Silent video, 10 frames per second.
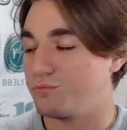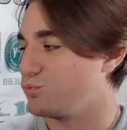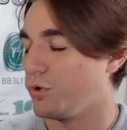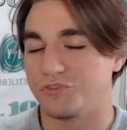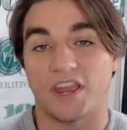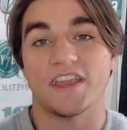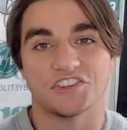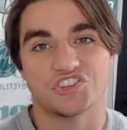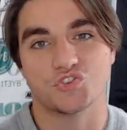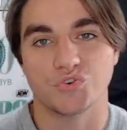well, I
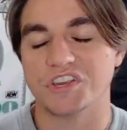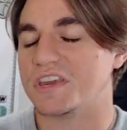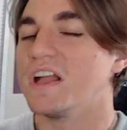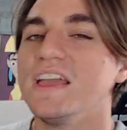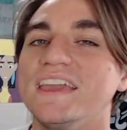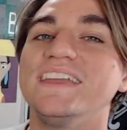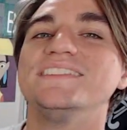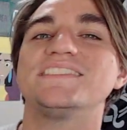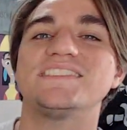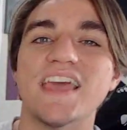guess, streak
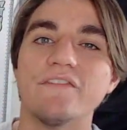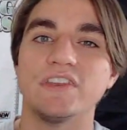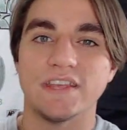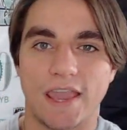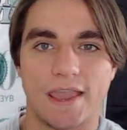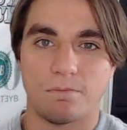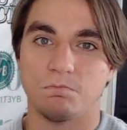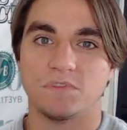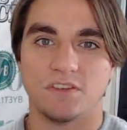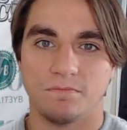in 7
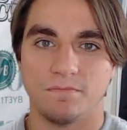games.